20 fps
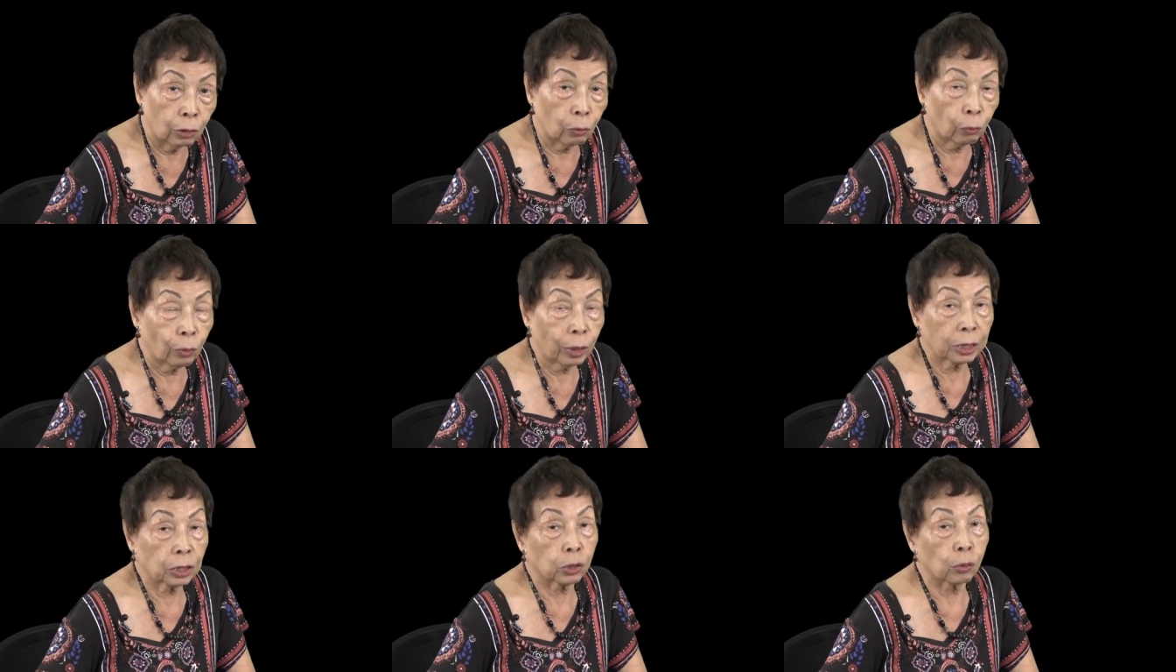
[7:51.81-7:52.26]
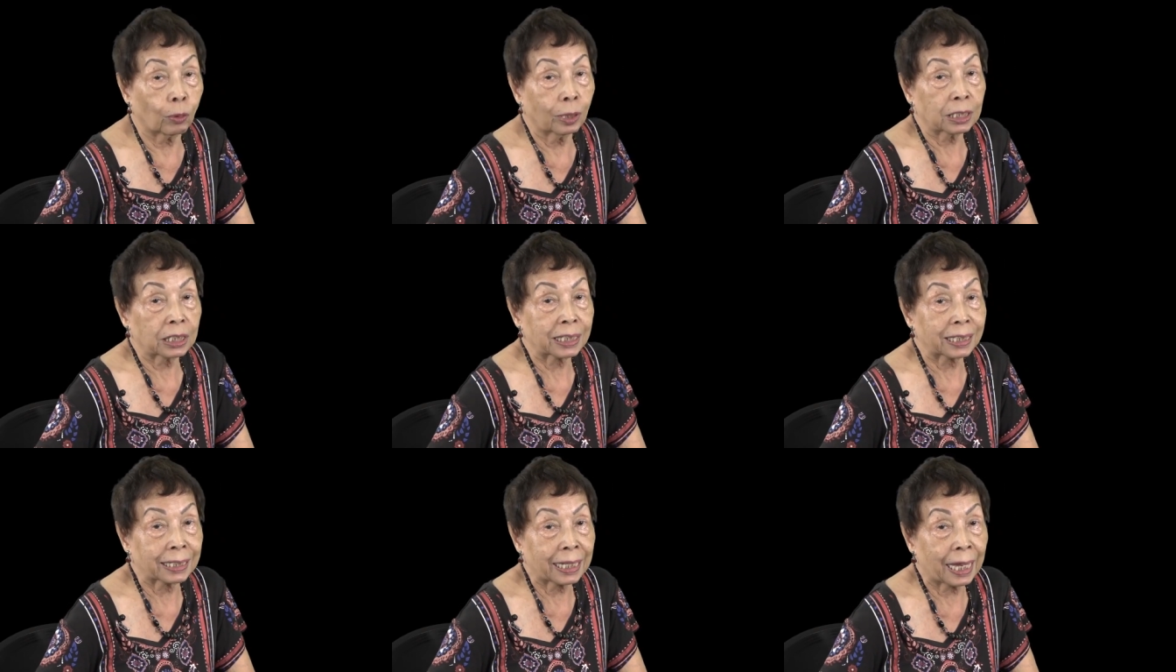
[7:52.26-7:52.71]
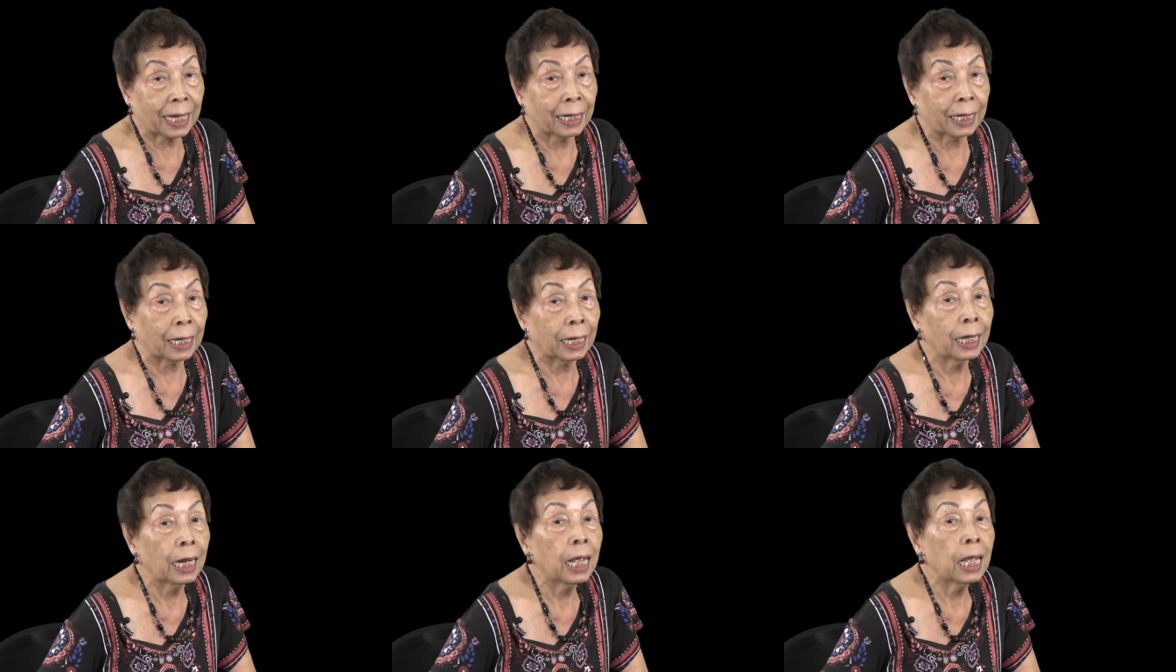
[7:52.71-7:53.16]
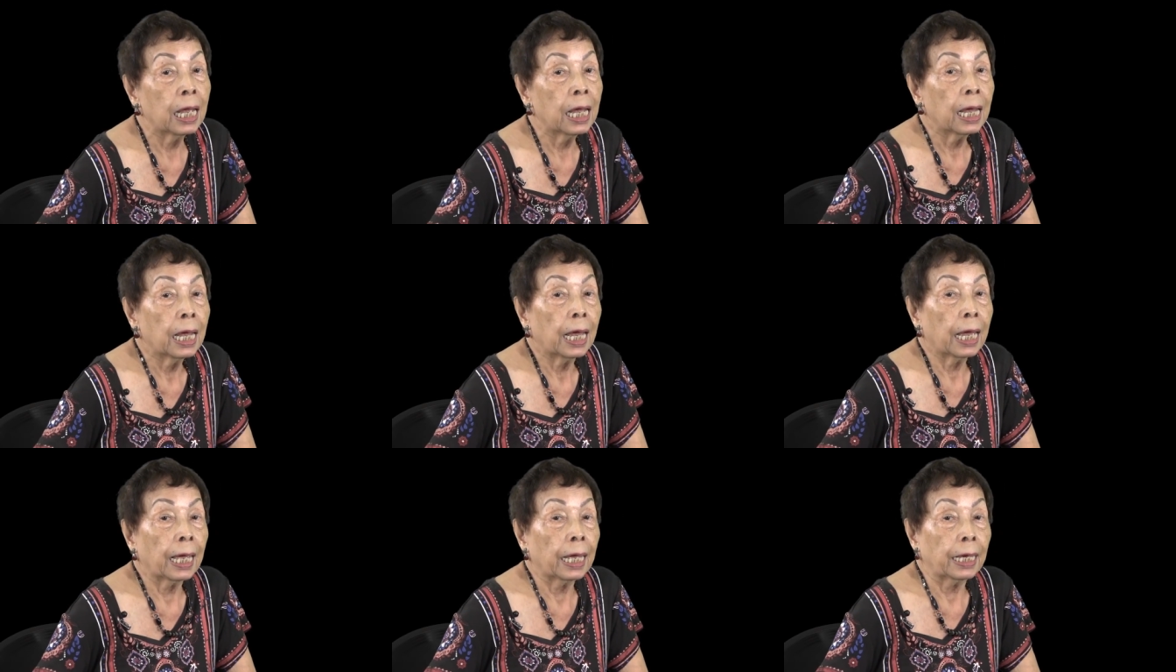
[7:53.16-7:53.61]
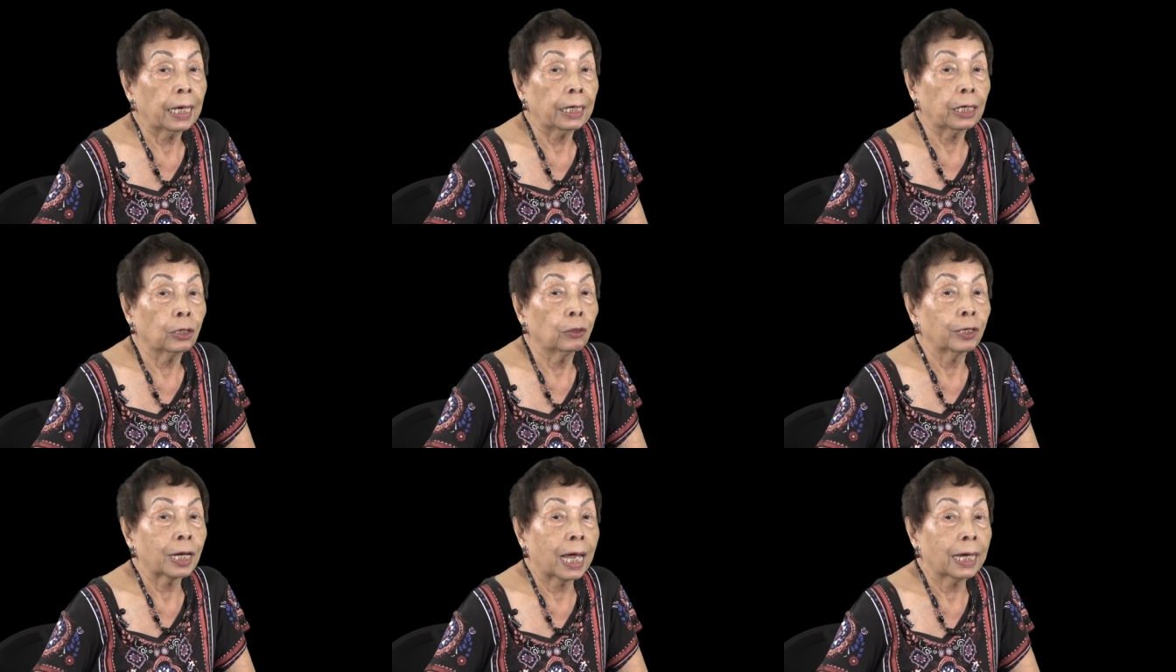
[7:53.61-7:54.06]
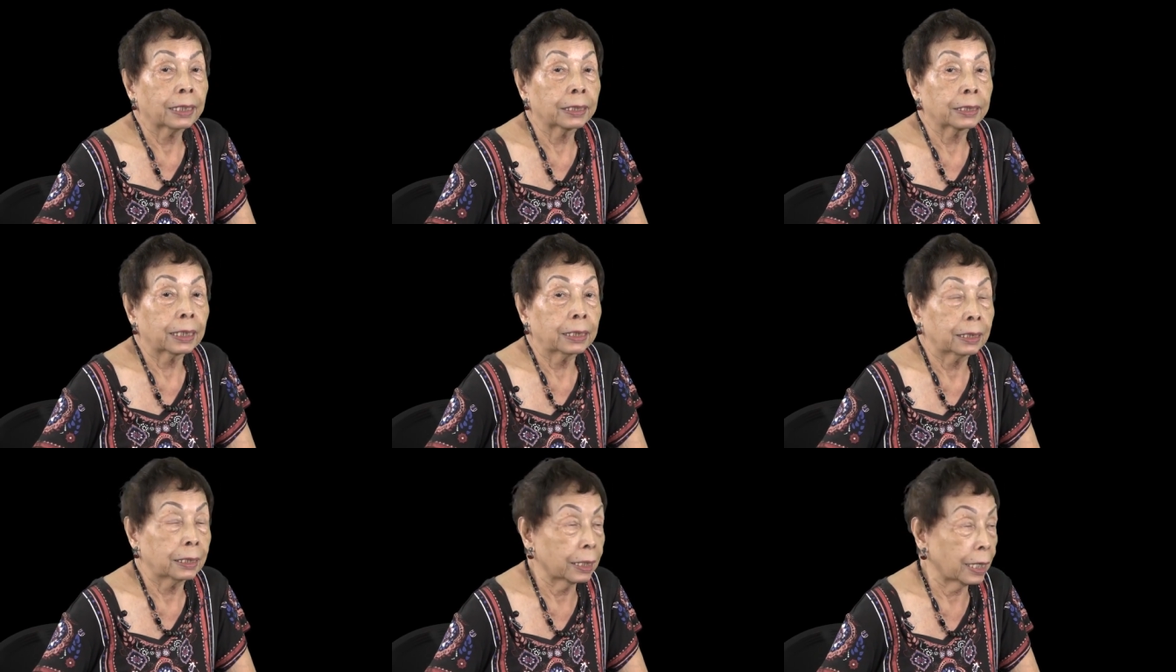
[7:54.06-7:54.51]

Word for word: which was then a United